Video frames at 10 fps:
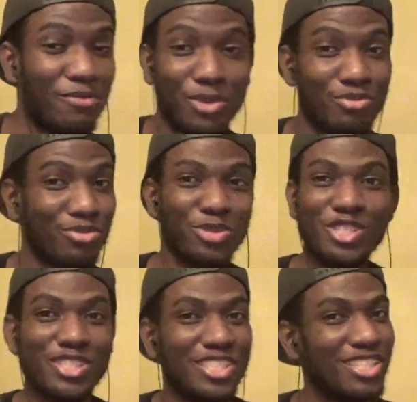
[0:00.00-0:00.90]
with
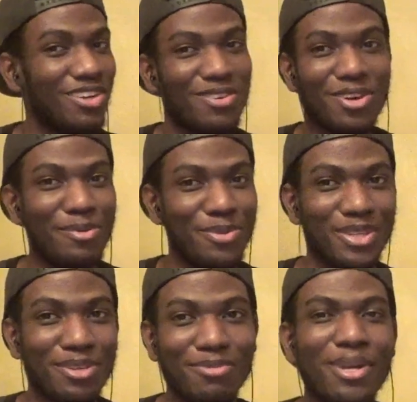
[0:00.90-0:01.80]
Freeced, he can come with
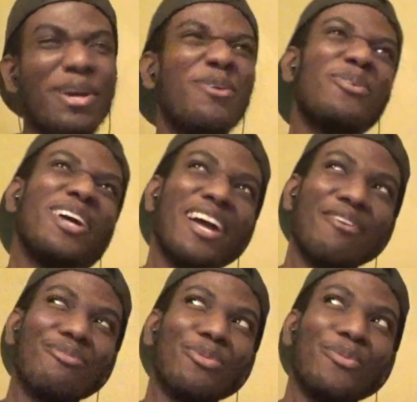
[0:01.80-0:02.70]
them.
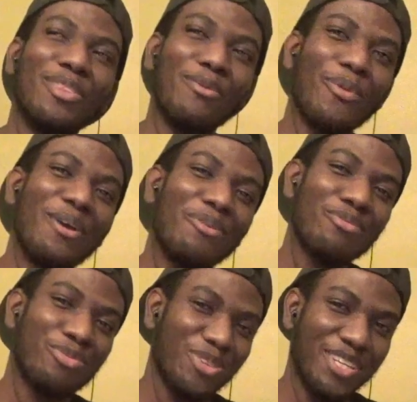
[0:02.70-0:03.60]
And with the way with
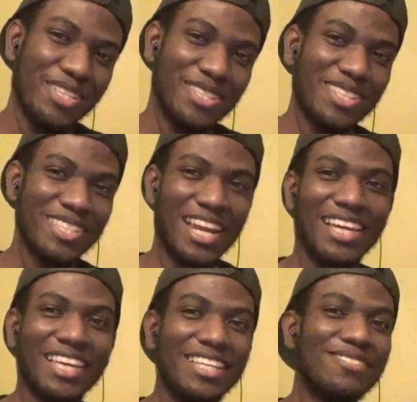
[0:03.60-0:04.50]
Freeced is
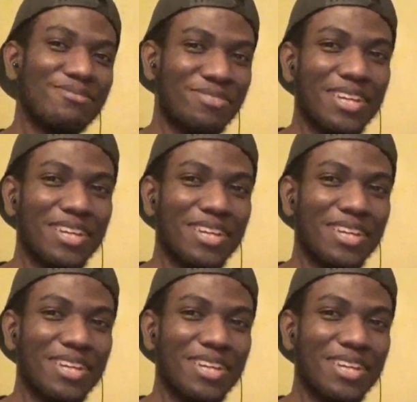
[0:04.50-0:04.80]
like he's